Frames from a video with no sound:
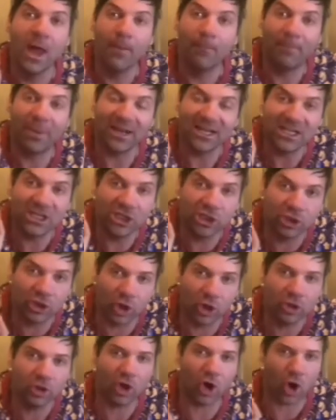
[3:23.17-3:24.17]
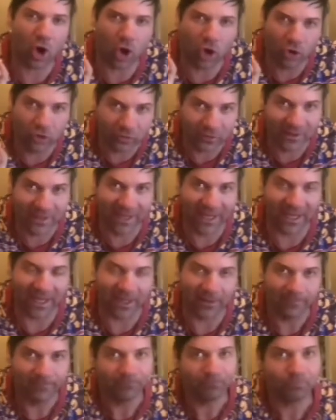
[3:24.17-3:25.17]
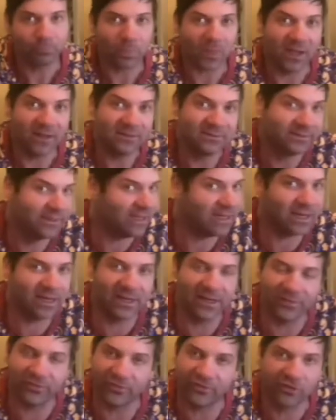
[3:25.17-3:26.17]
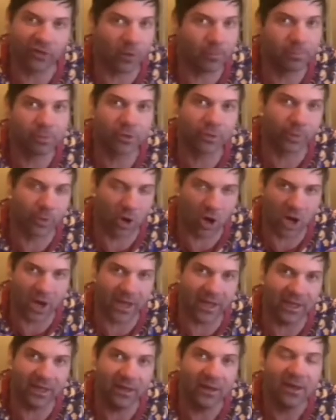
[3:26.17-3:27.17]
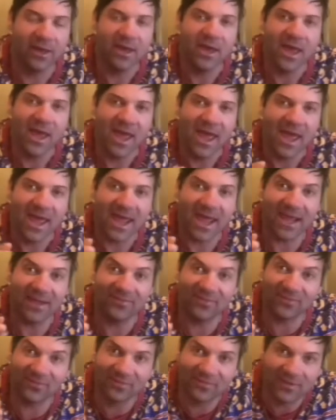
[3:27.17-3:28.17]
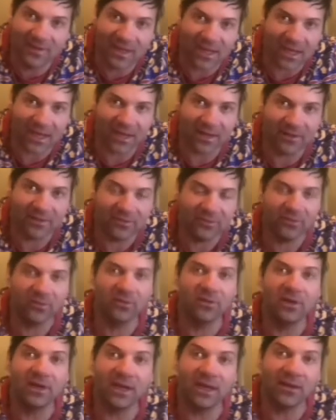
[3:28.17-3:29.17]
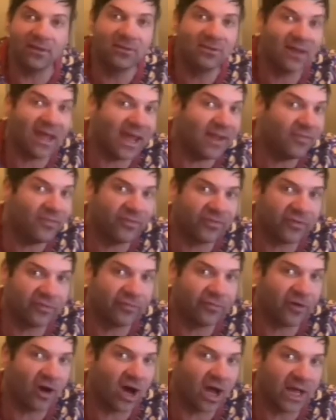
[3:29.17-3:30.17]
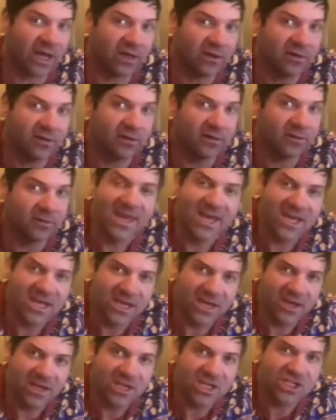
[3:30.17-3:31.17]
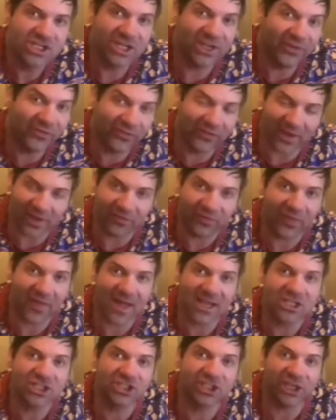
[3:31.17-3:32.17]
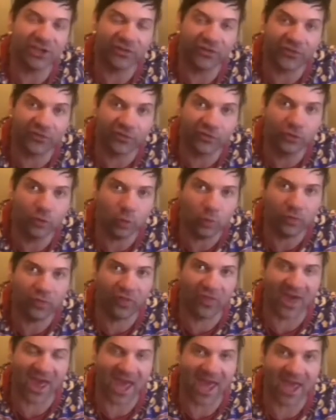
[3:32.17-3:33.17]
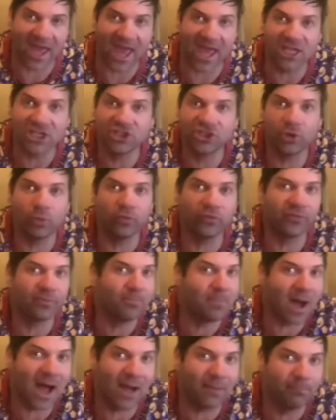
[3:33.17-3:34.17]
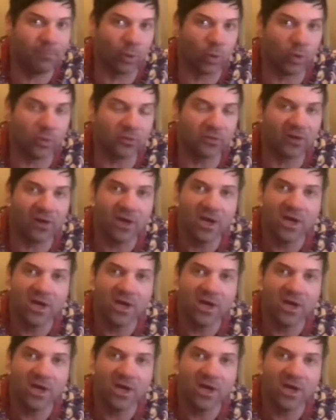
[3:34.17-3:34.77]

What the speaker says: But not only didn't it stop crying, its tears intensified. She says that she stood there and she was marveled.